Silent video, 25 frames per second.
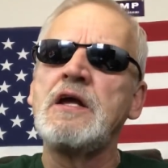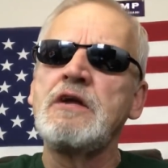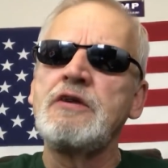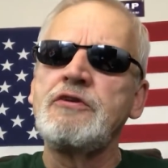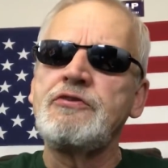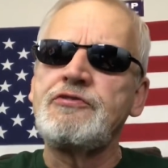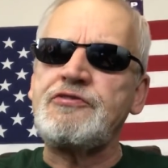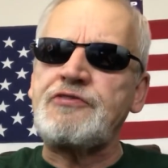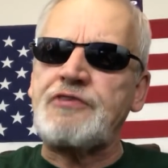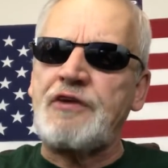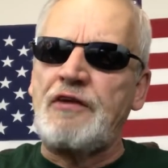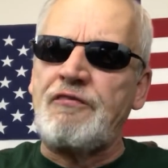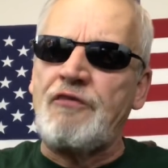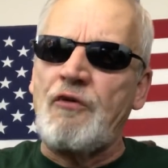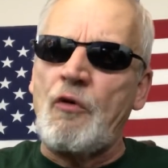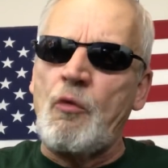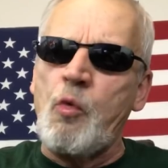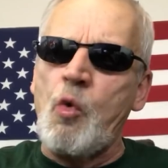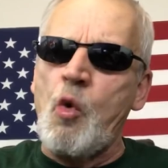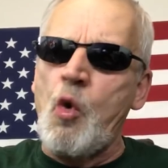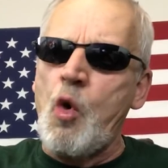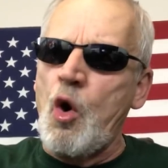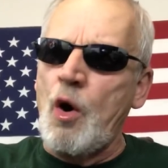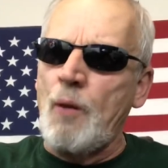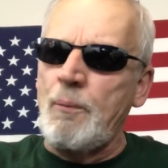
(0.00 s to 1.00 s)
civil
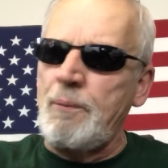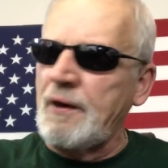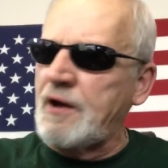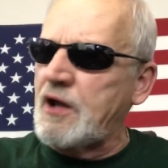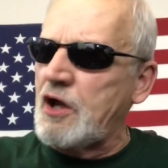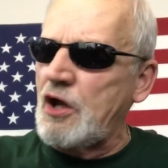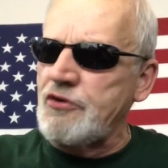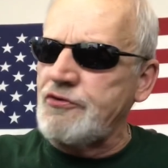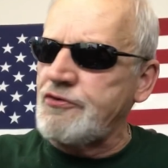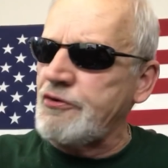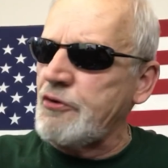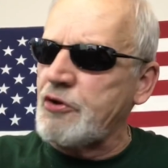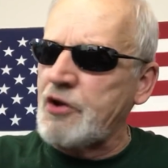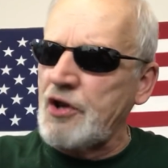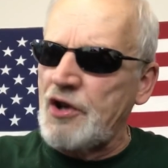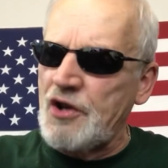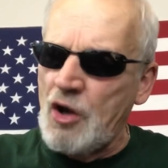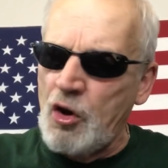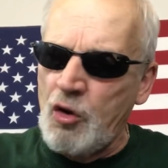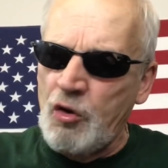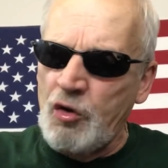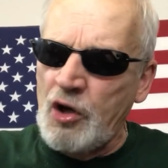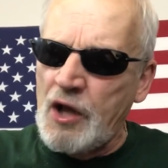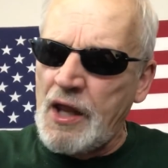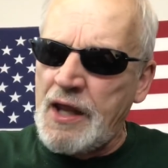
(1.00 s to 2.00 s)
war, because you can
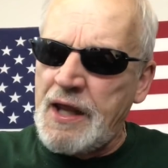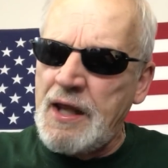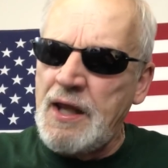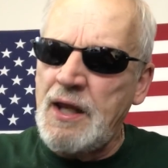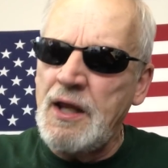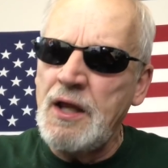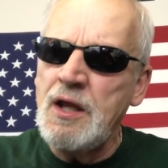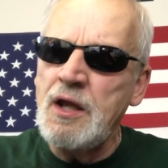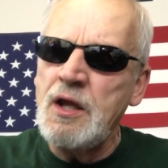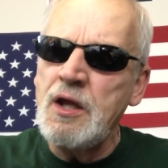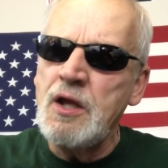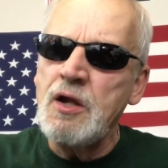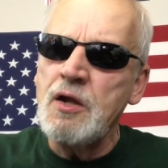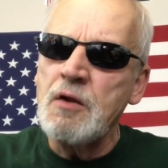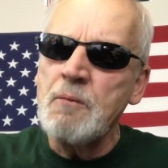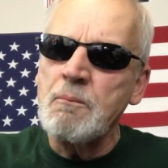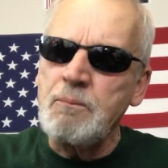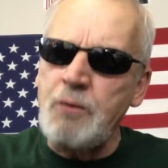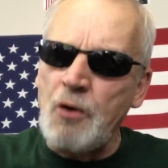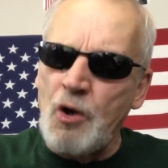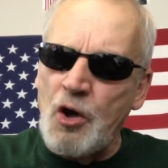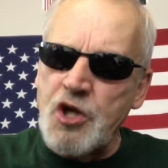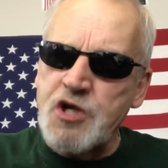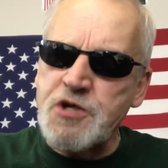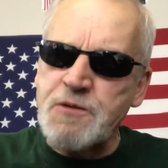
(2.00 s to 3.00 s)
only
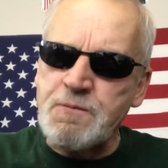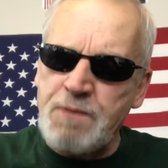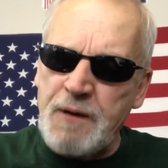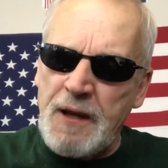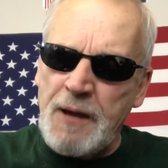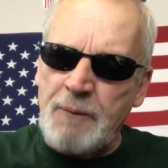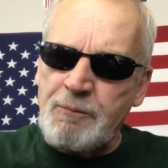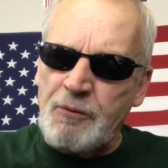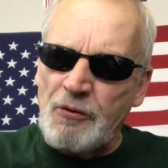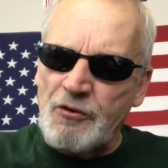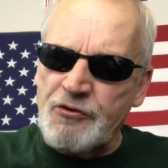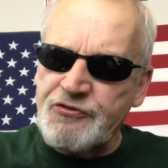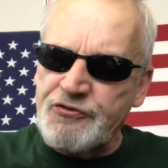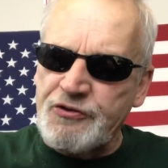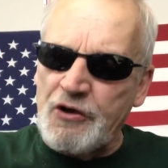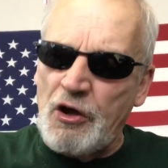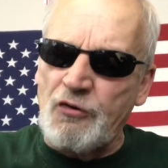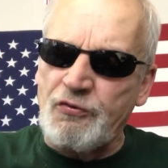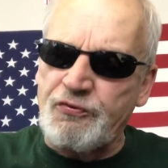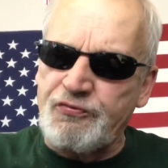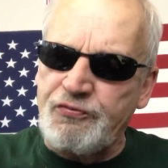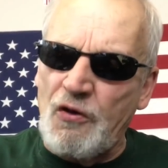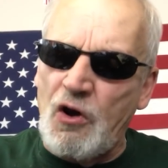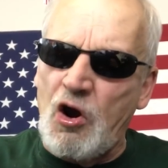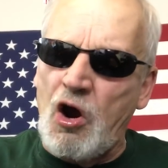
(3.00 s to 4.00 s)
push people so
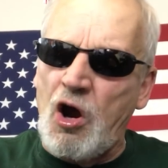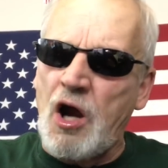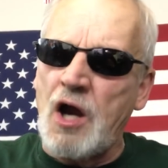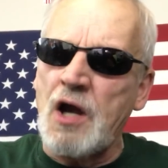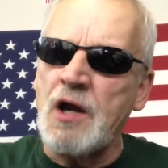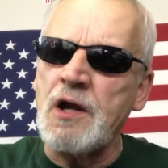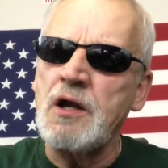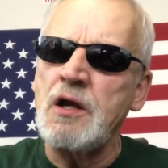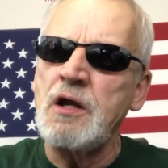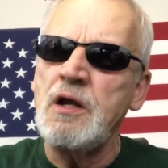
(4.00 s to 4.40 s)
far.